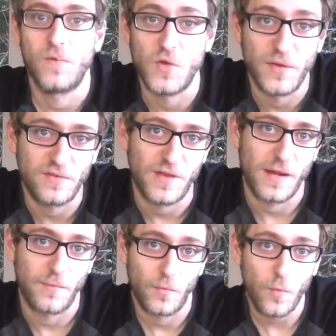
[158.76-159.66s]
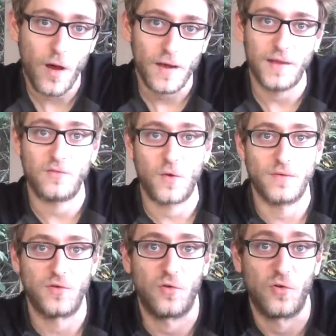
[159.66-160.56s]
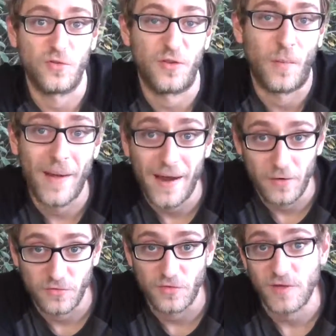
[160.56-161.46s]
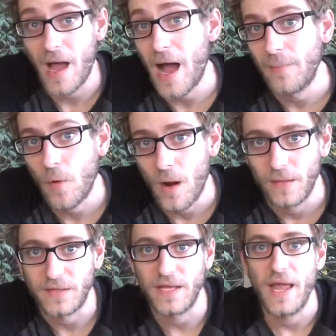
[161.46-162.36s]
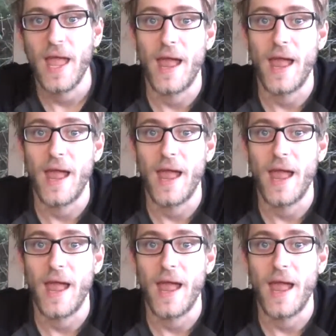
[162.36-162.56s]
USDA #1 is going to your wholesale buyers, top quality,